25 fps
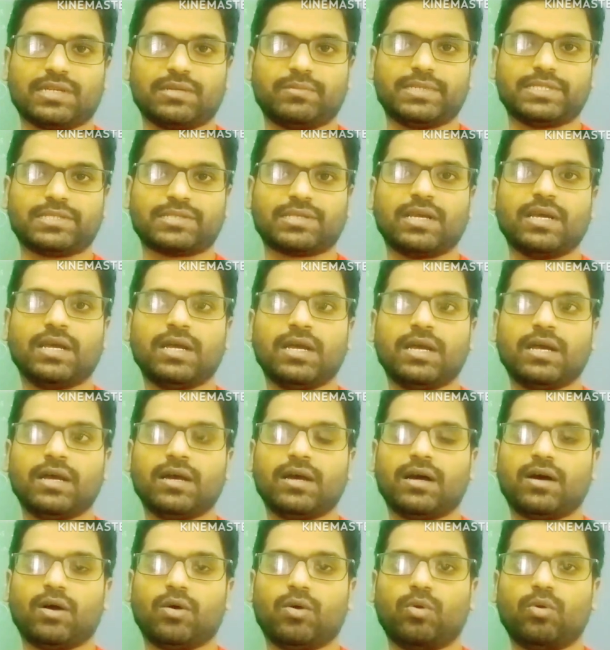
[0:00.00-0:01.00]
syllabus,
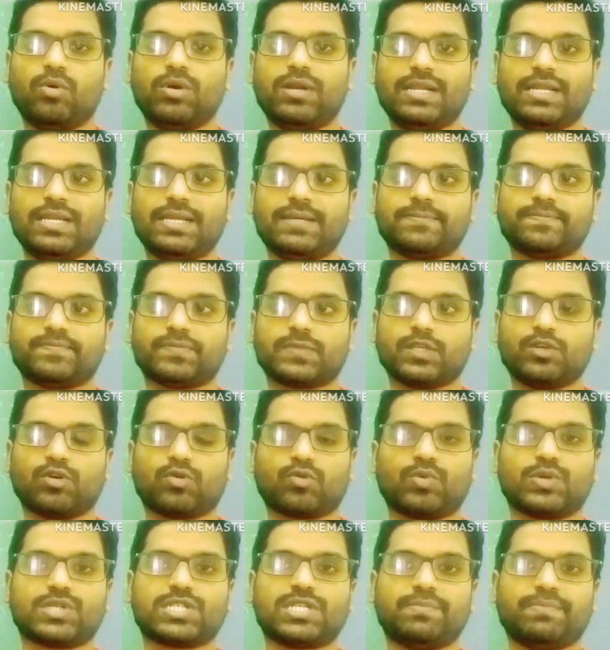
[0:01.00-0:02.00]
only
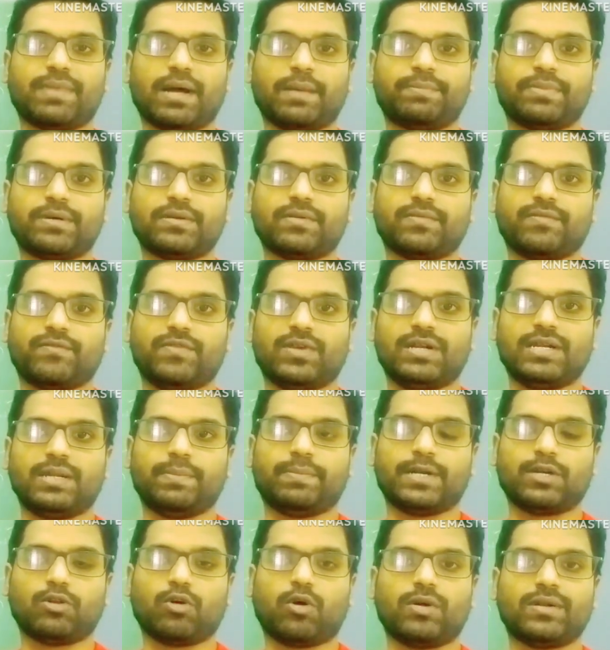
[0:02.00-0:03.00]
your question paper will
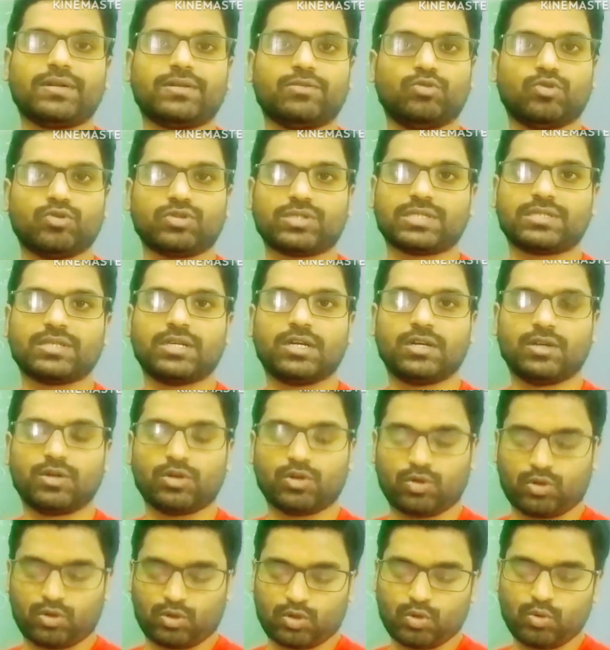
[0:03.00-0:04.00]
depend on those
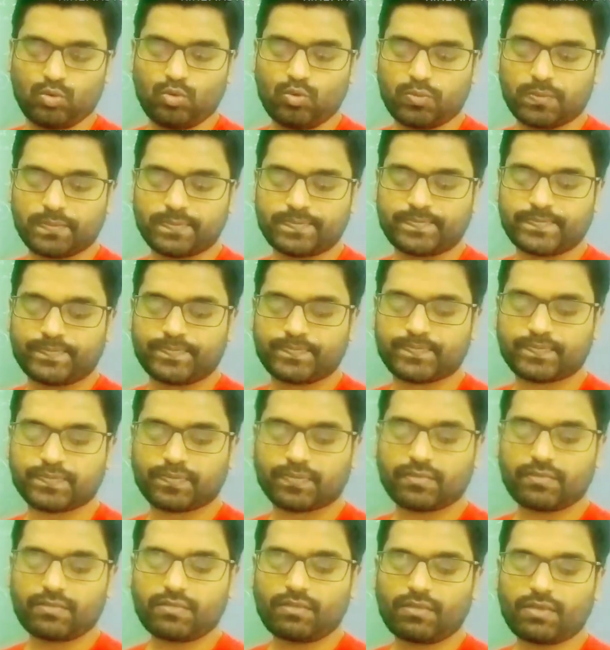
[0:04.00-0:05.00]
two
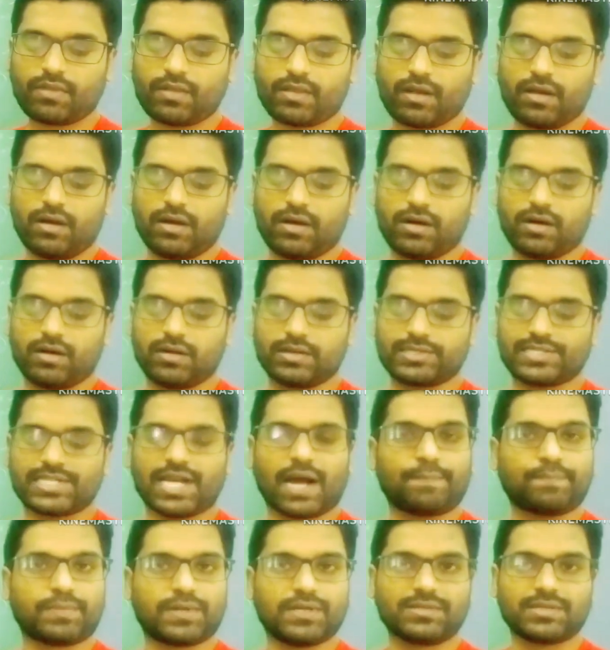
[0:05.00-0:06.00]

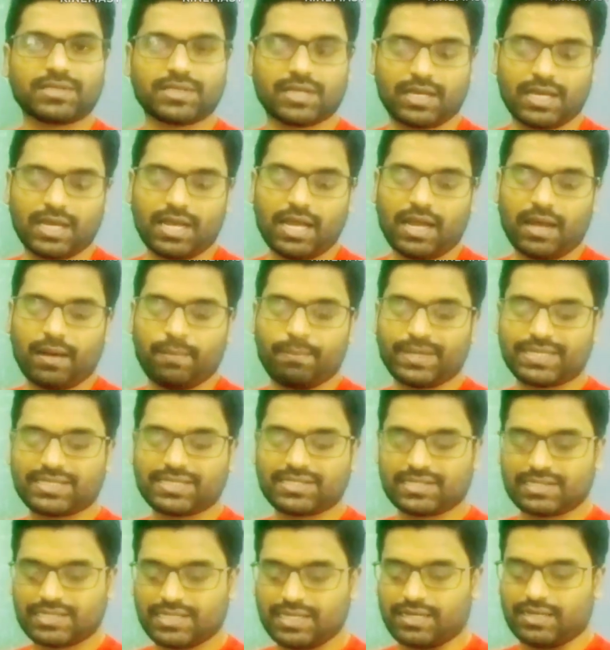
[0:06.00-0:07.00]
chapters. But
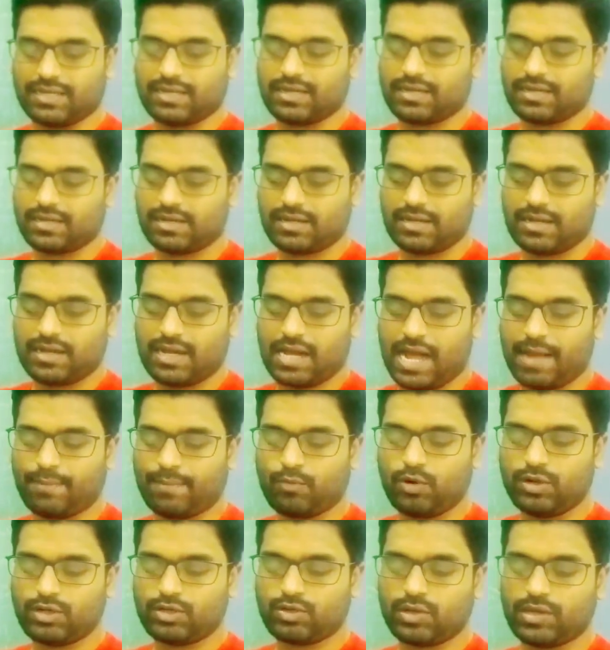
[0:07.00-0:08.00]
still,
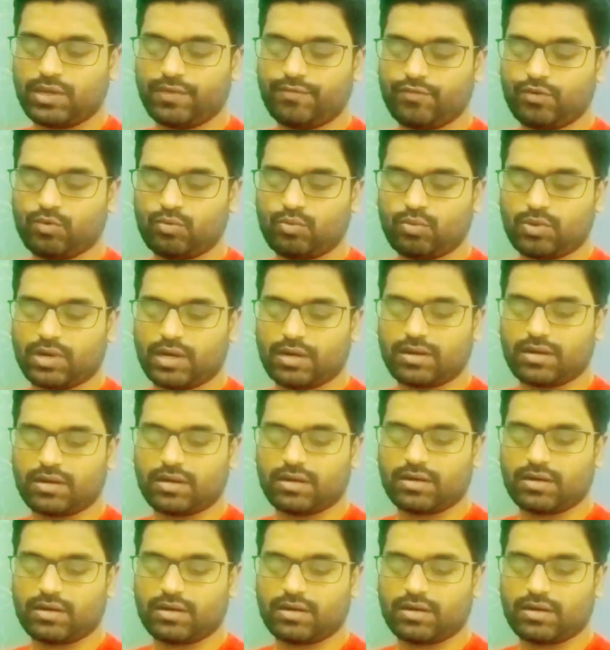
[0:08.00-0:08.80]
I'm going to give you